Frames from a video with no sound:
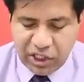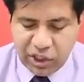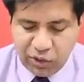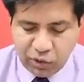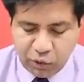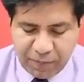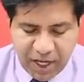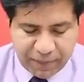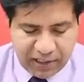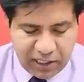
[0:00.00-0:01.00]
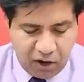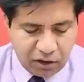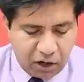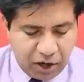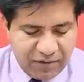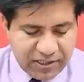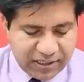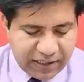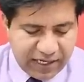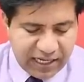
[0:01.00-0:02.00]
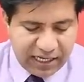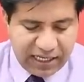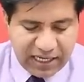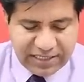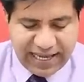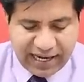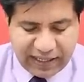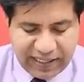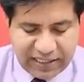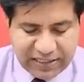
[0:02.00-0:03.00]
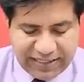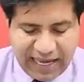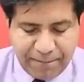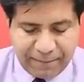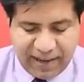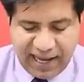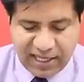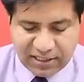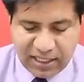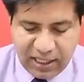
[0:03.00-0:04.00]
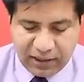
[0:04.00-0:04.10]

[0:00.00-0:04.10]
due to people not always cutting in exactly the same place,